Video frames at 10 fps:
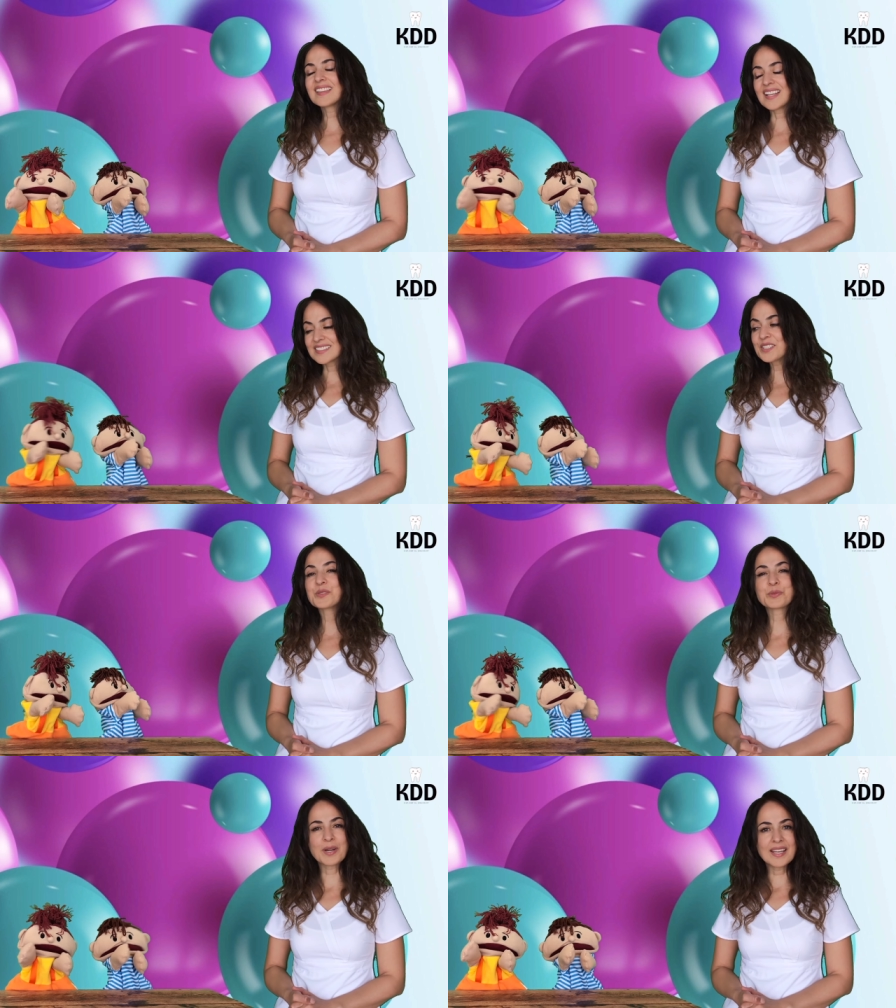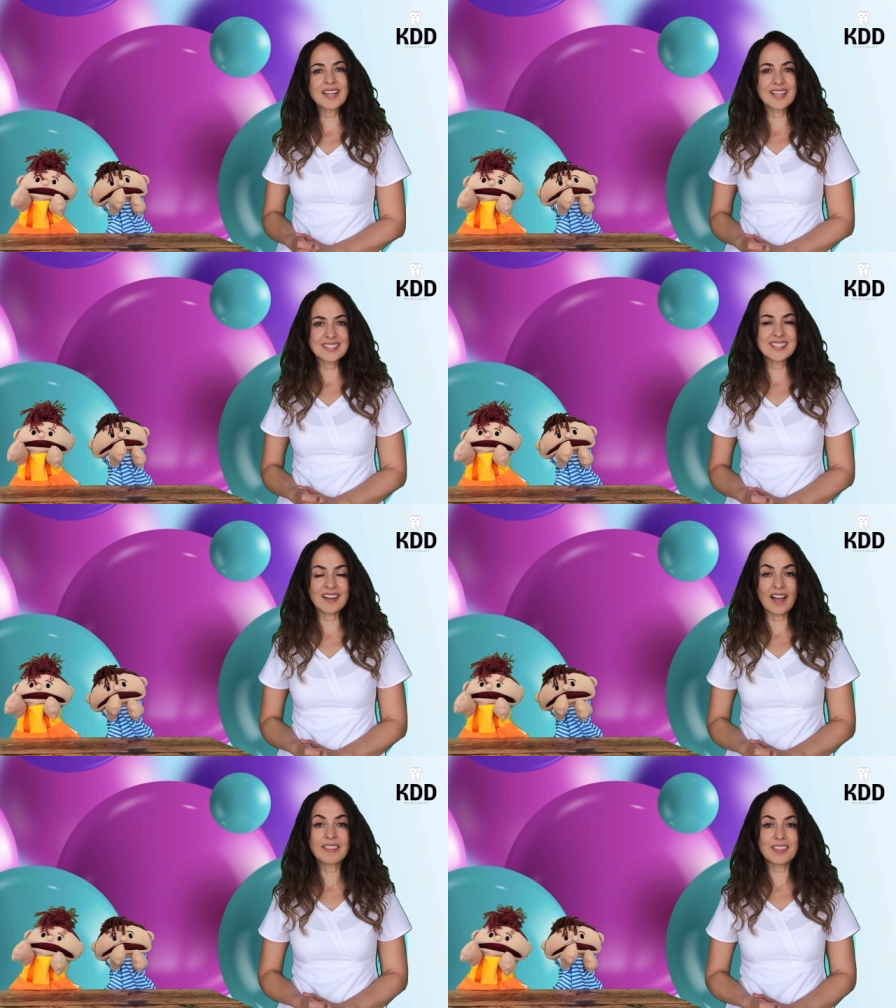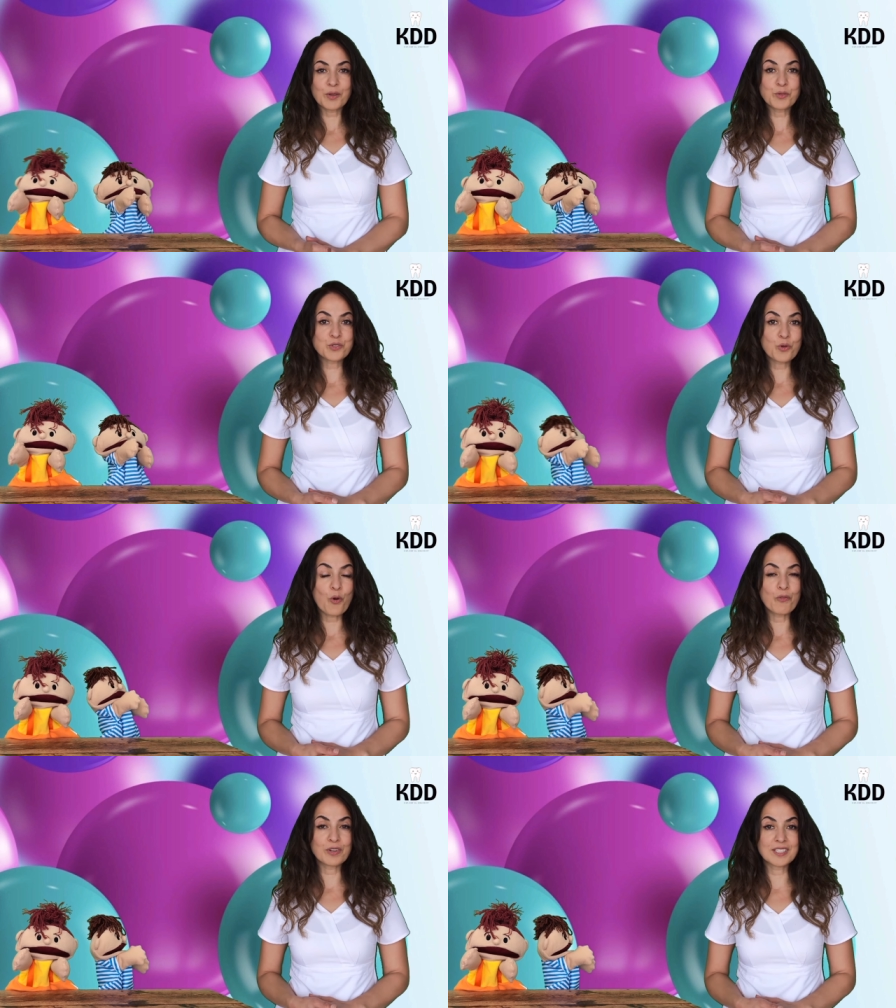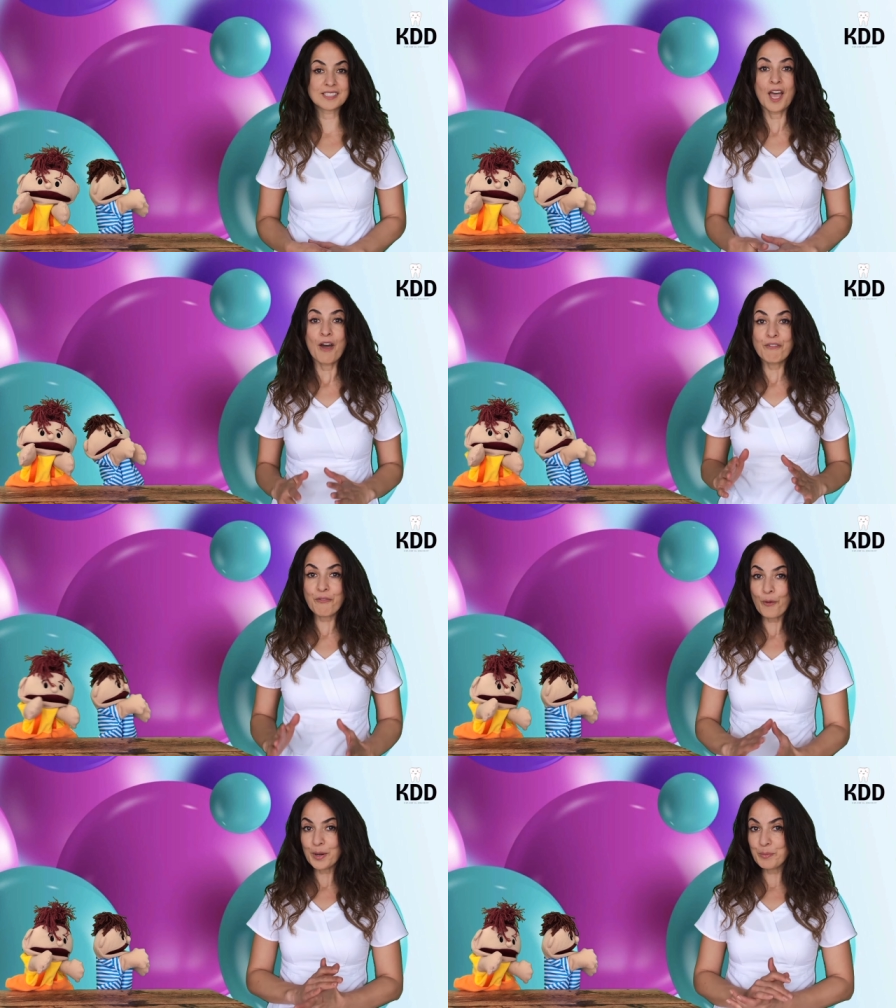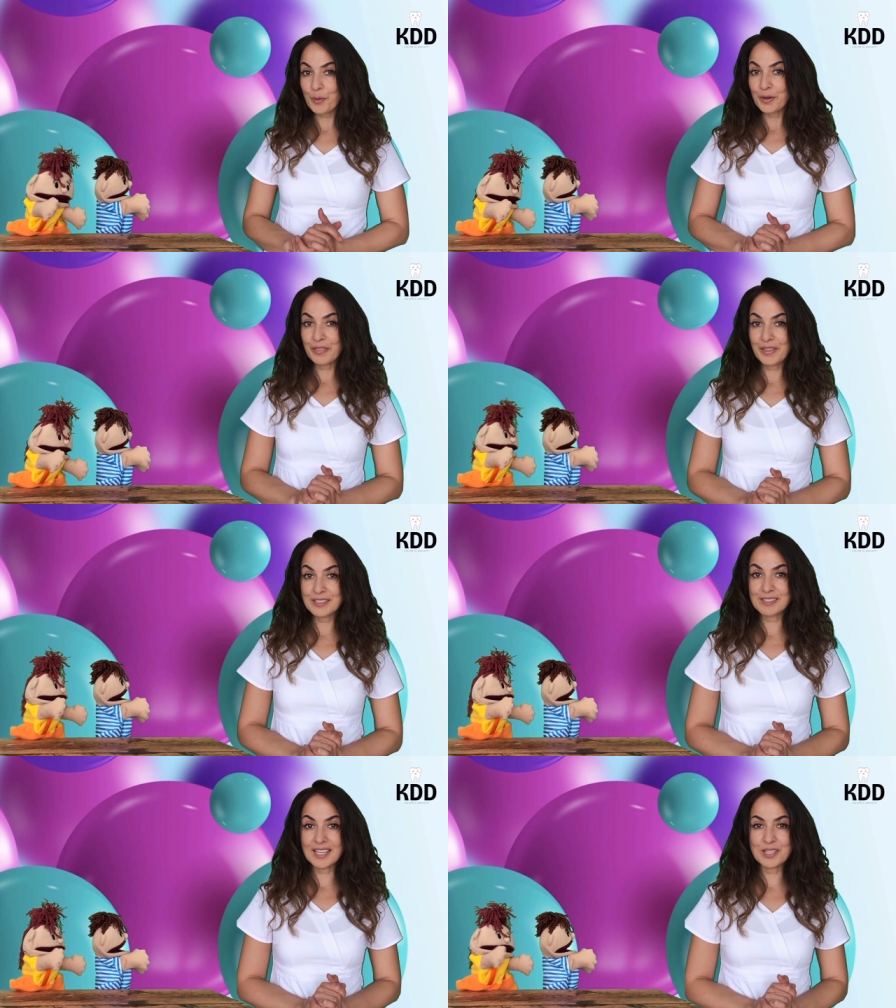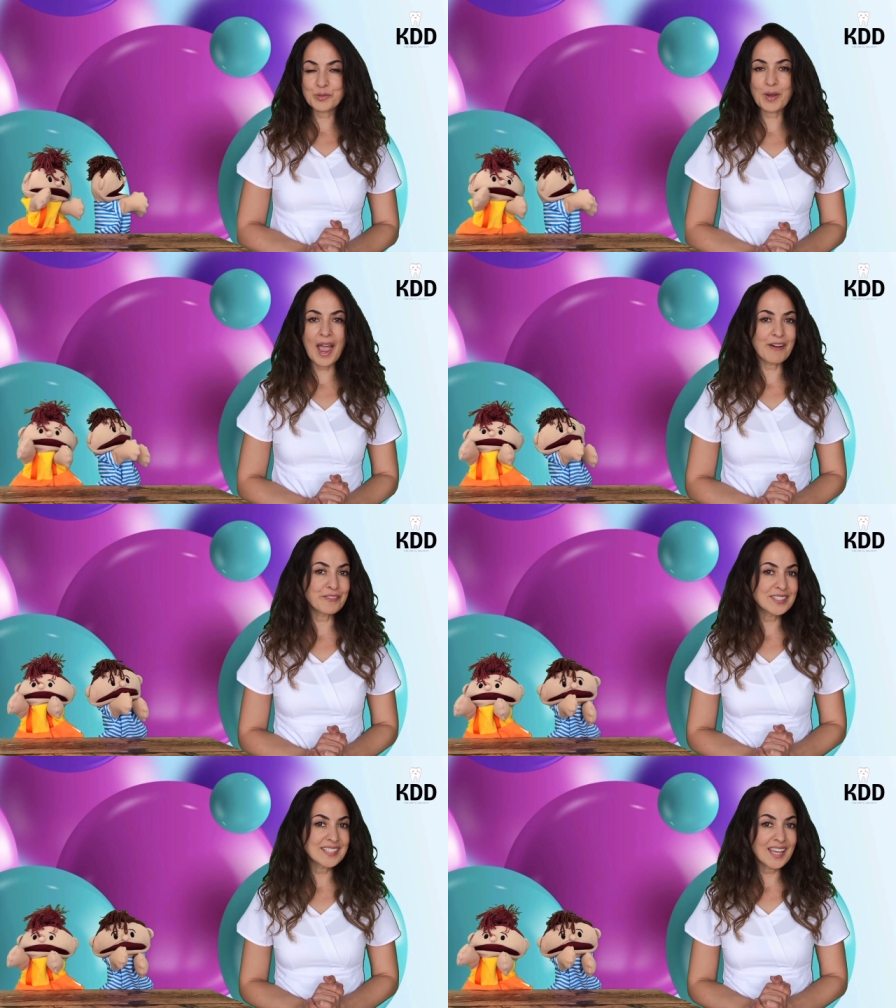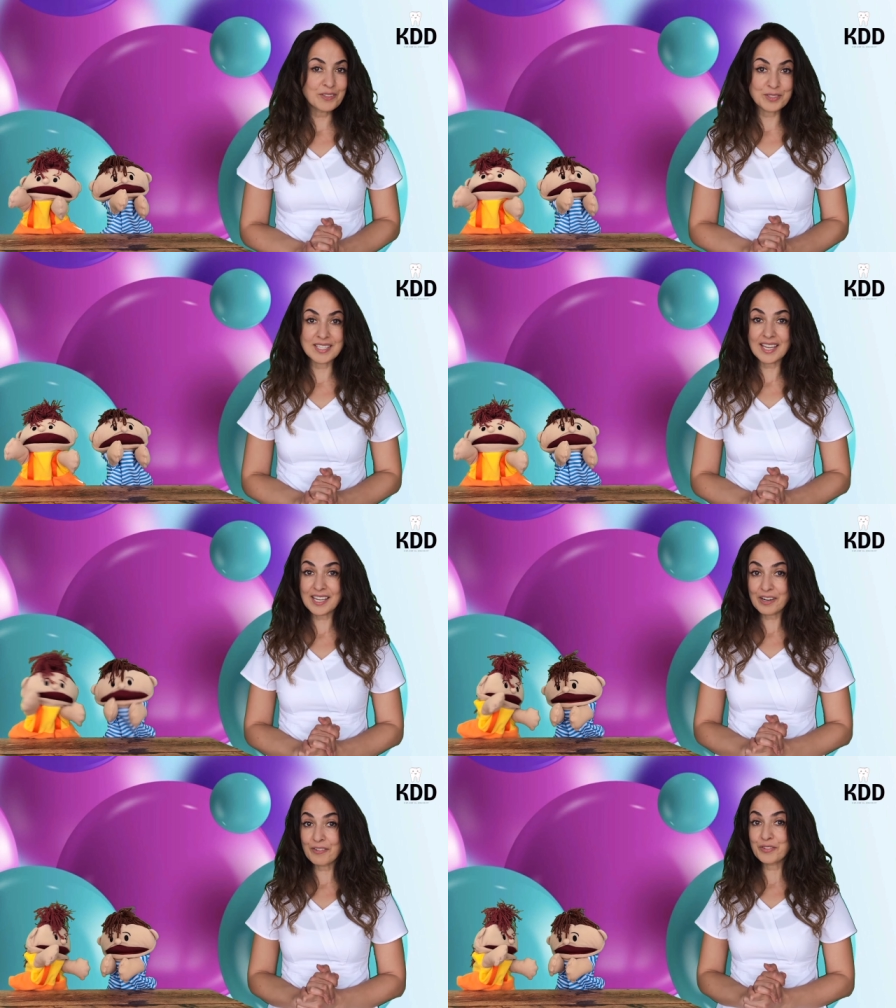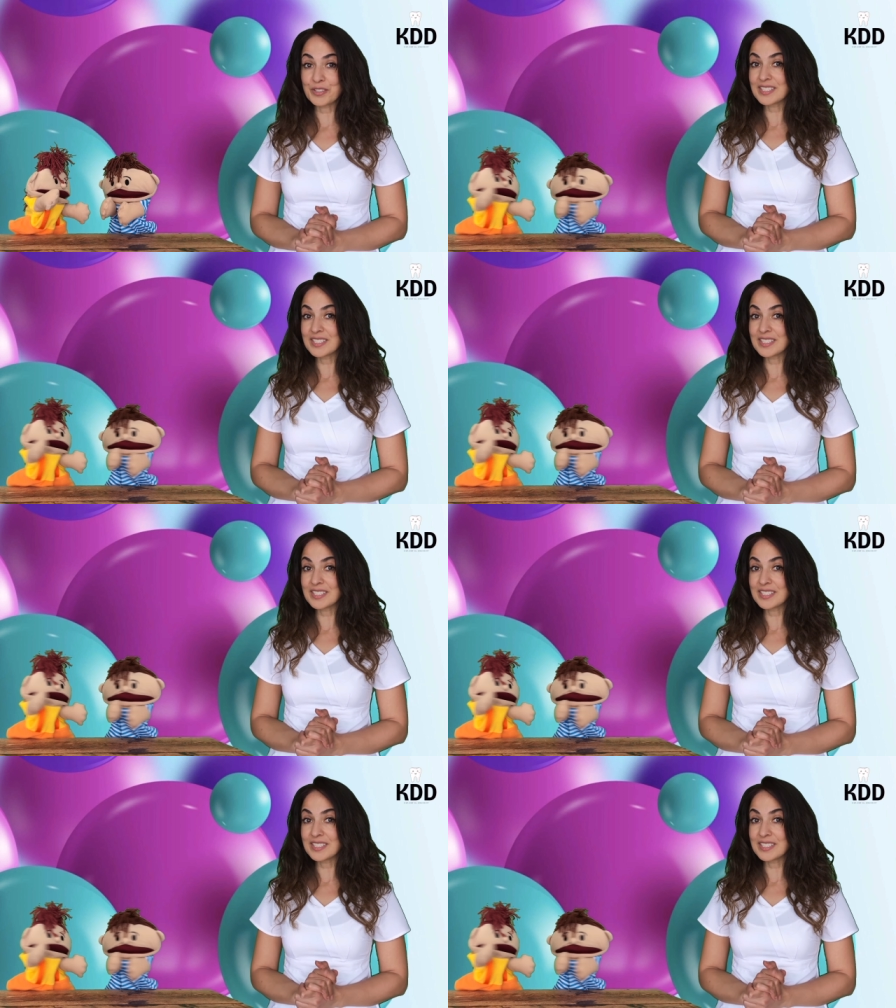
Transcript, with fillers: that's a great idea. I think we should go over these four important things you can do every day to take care of your